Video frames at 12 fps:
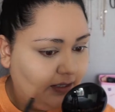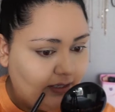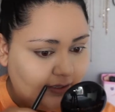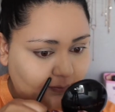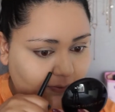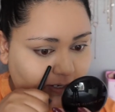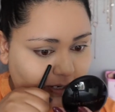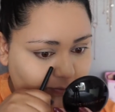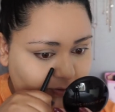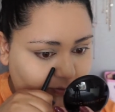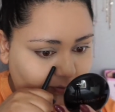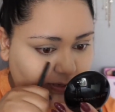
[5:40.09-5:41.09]
Like what
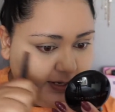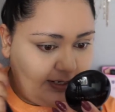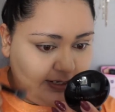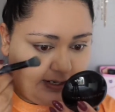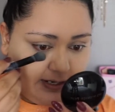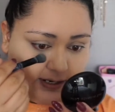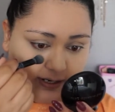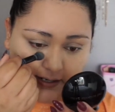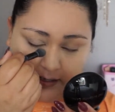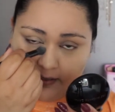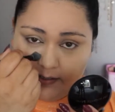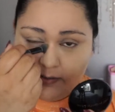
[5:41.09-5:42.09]
happened right here
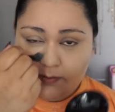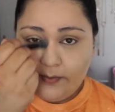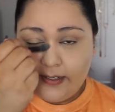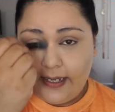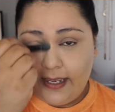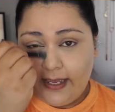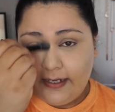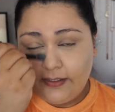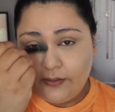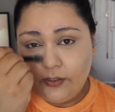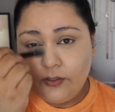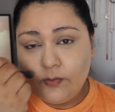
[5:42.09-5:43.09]
when I added
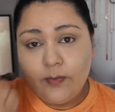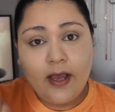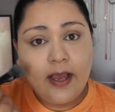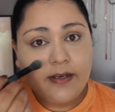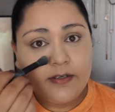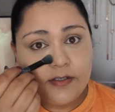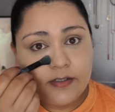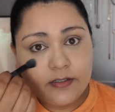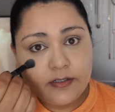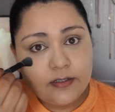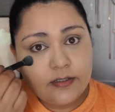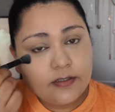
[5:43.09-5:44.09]
too much.
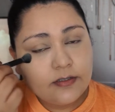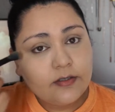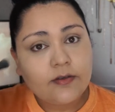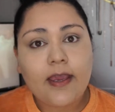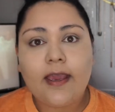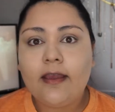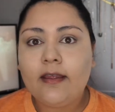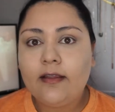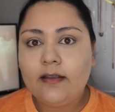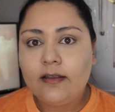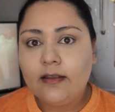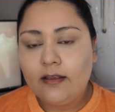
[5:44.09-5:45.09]
It's okay,
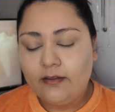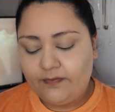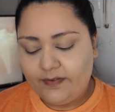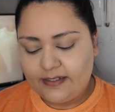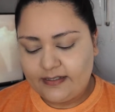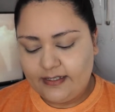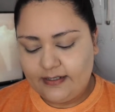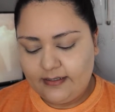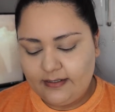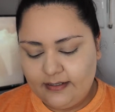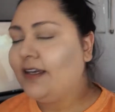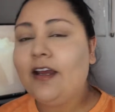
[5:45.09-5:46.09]
I'll fix it.
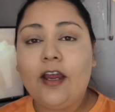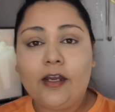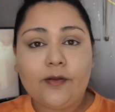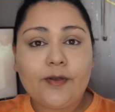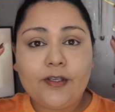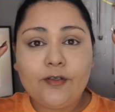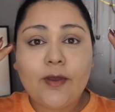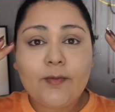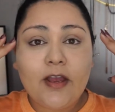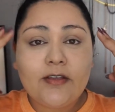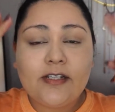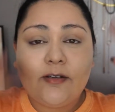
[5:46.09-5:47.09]
Alright, I'm gonna do my
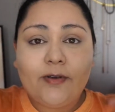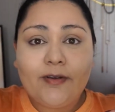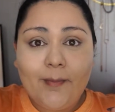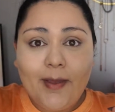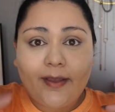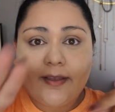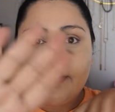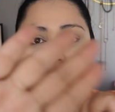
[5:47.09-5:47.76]
brows and I'll be right back.